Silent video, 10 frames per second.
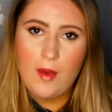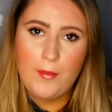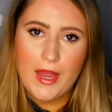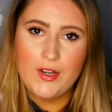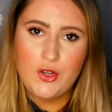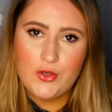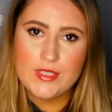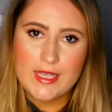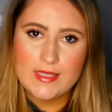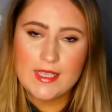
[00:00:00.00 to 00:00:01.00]
up and new
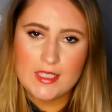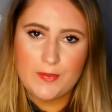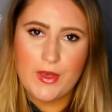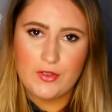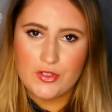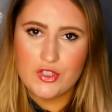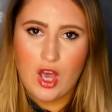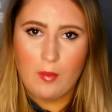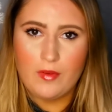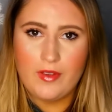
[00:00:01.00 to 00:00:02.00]
skin cells build on
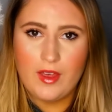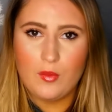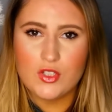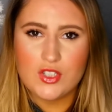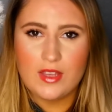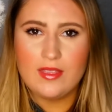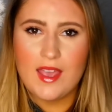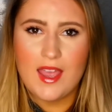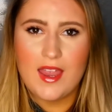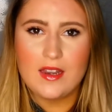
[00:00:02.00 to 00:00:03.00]
top of it, which can
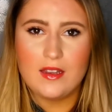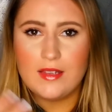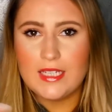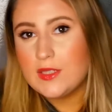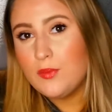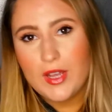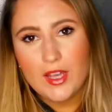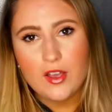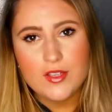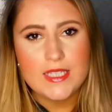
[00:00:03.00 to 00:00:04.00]
then lead to
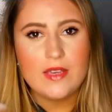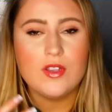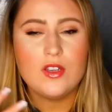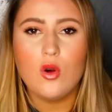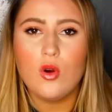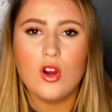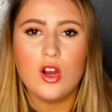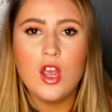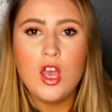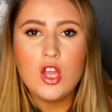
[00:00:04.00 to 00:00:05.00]
breakouts even,
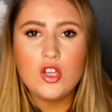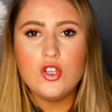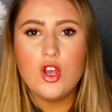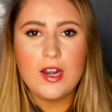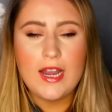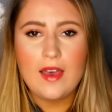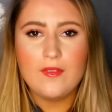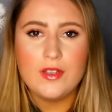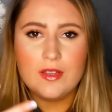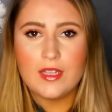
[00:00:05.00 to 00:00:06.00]
or not
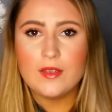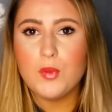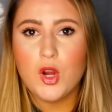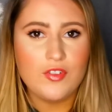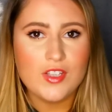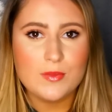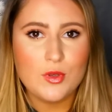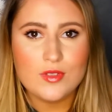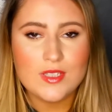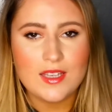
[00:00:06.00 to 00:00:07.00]
having the perfect
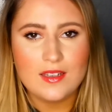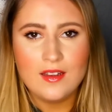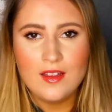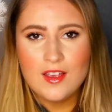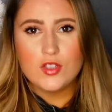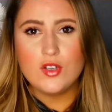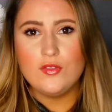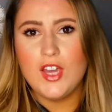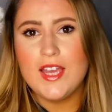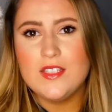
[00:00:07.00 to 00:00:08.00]
smooth skin. So
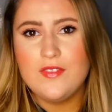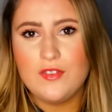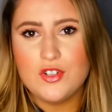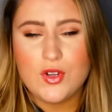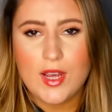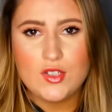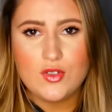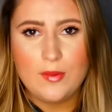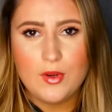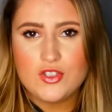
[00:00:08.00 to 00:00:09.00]
if you guys have ever tried
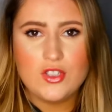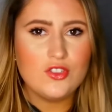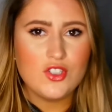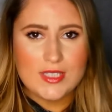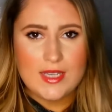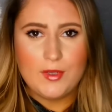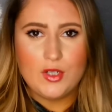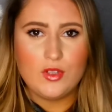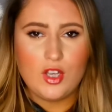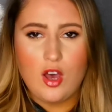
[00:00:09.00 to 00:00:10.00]
dry brushing, just let me
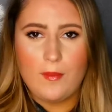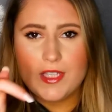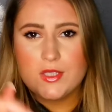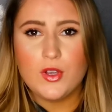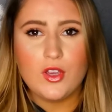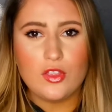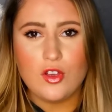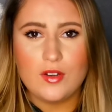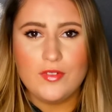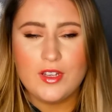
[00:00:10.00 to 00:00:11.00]
know in the comments what you
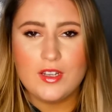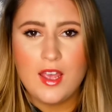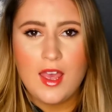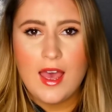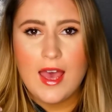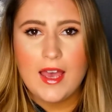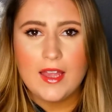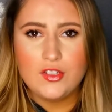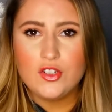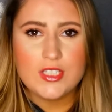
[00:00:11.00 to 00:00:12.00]
thought of it.
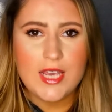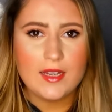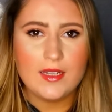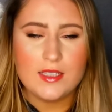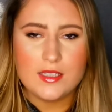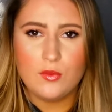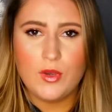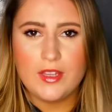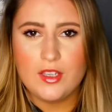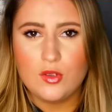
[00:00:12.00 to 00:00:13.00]
and your techniques and
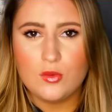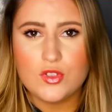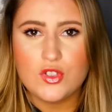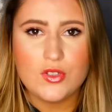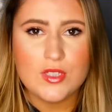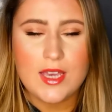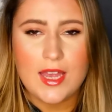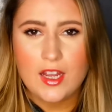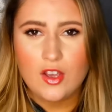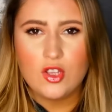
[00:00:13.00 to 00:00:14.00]
way that you would use it
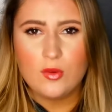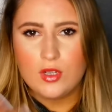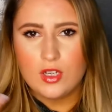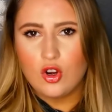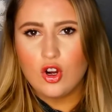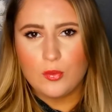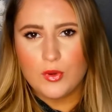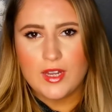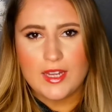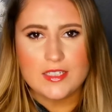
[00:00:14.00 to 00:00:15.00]
and how you would
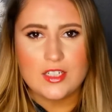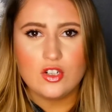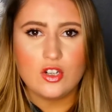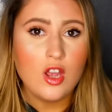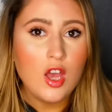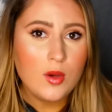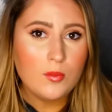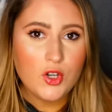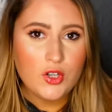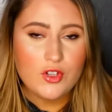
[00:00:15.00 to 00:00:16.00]
incorporate it into your
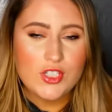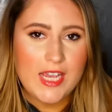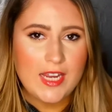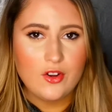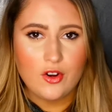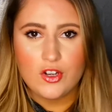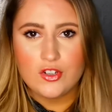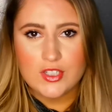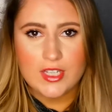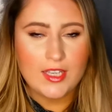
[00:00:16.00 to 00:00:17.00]
morning routine or
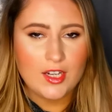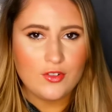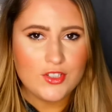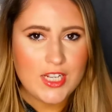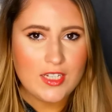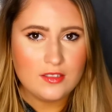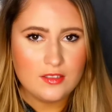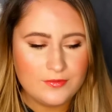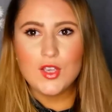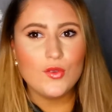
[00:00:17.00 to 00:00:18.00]
your skincare routine.
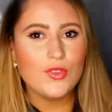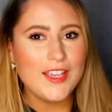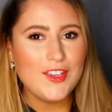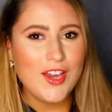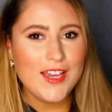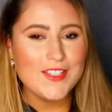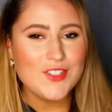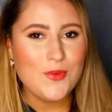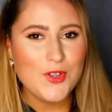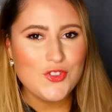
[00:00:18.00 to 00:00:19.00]
So thank you guys
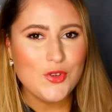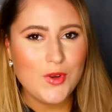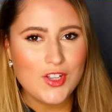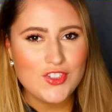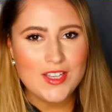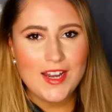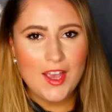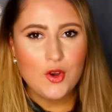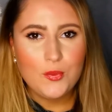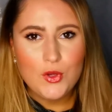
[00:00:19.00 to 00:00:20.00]
so much for watching. I
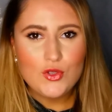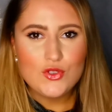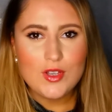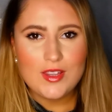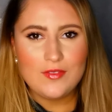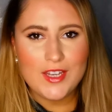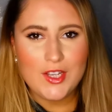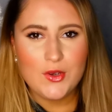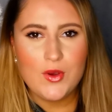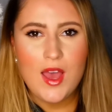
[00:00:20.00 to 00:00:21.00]
hope you enjoyed the
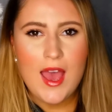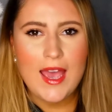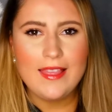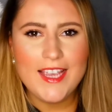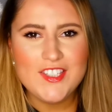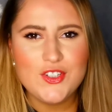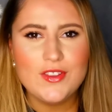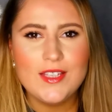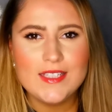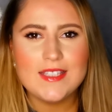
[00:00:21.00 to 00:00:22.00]
video. I like
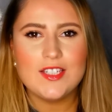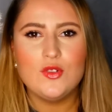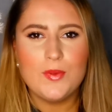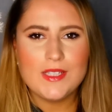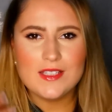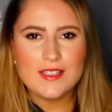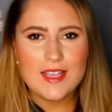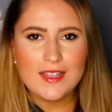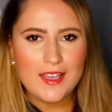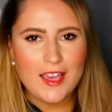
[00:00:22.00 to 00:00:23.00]
doing these little bits of
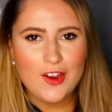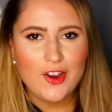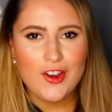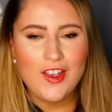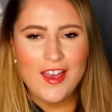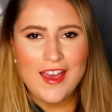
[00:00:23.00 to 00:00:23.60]
skincare